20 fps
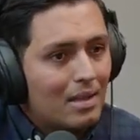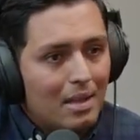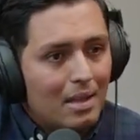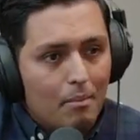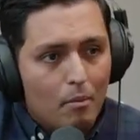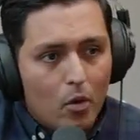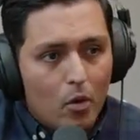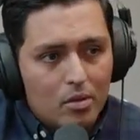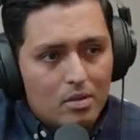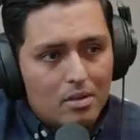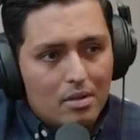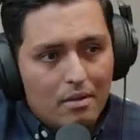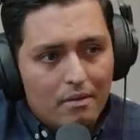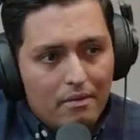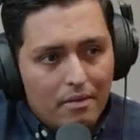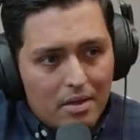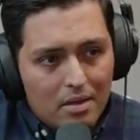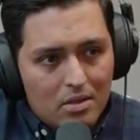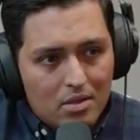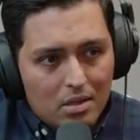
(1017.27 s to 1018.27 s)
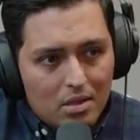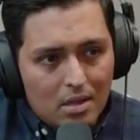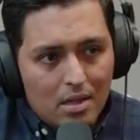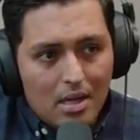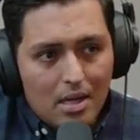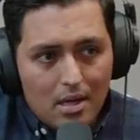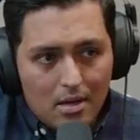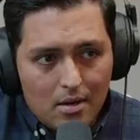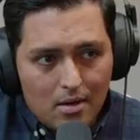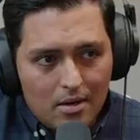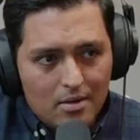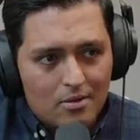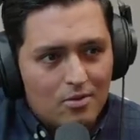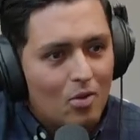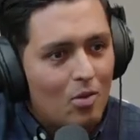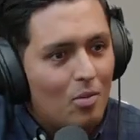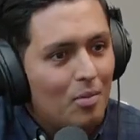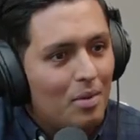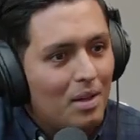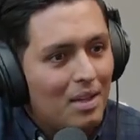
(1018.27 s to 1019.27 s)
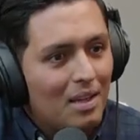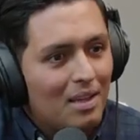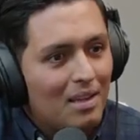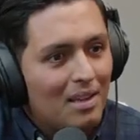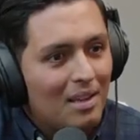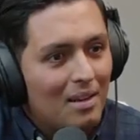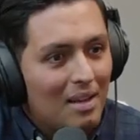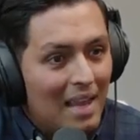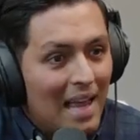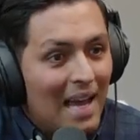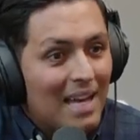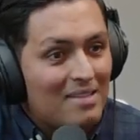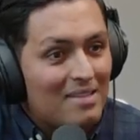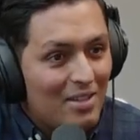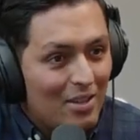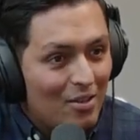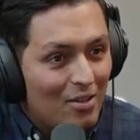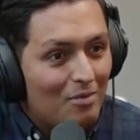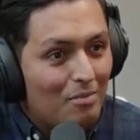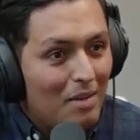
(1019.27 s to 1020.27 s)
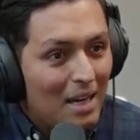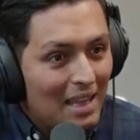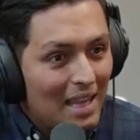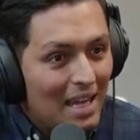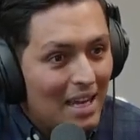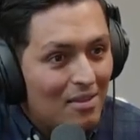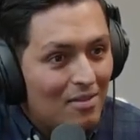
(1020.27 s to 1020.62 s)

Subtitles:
The most efficient year is going to be the last year of my life.